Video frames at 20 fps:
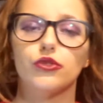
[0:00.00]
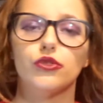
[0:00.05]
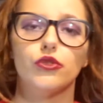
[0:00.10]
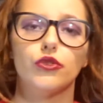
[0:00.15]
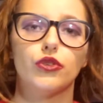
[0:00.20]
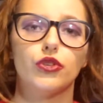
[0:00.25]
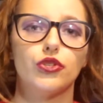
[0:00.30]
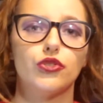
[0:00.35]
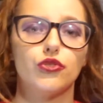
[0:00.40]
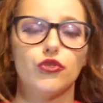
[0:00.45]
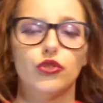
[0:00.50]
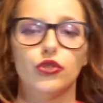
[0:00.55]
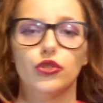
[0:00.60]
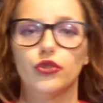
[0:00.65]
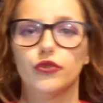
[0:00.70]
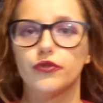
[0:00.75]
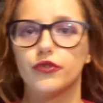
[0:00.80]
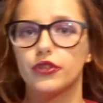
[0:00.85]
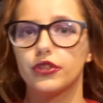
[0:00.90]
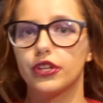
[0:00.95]
no control
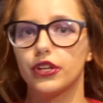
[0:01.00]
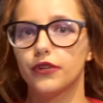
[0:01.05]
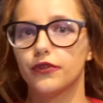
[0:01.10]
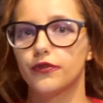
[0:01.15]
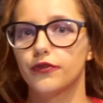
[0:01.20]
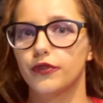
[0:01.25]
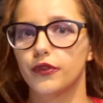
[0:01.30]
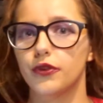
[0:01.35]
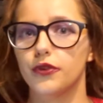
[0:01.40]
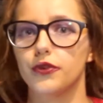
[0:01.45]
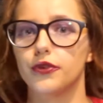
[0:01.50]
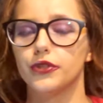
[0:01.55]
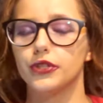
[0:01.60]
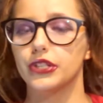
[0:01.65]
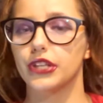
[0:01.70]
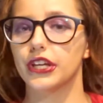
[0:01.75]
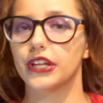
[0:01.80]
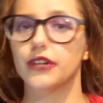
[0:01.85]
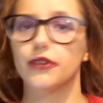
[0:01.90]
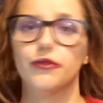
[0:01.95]
over their food,
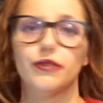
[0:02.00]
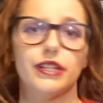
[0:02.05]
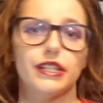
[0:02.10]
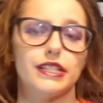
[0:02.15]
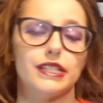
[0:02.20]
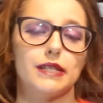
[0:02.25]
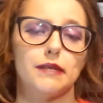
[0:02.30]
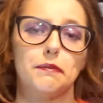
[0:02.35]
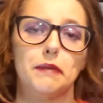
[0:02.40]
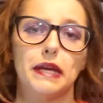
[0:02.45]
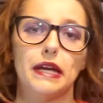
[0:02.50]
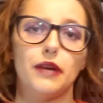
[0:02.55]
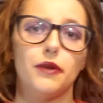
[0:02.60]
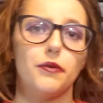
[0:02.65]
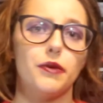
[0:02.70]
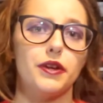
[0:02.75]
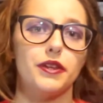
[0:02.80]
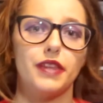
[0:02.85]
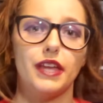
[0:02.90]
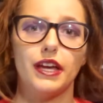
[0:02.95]
they don't get to pick
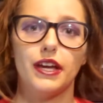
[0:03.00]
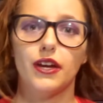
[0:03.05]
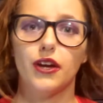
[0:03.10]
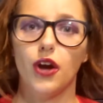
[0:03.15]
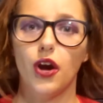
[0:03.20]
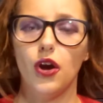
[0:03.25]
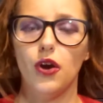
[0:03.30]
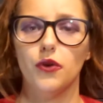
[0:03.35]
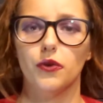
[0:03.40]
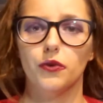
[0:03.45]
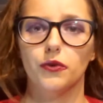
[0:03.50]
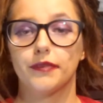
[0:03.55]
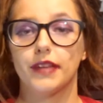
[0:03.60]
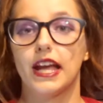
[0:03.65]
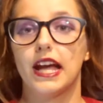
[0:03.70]
where they go.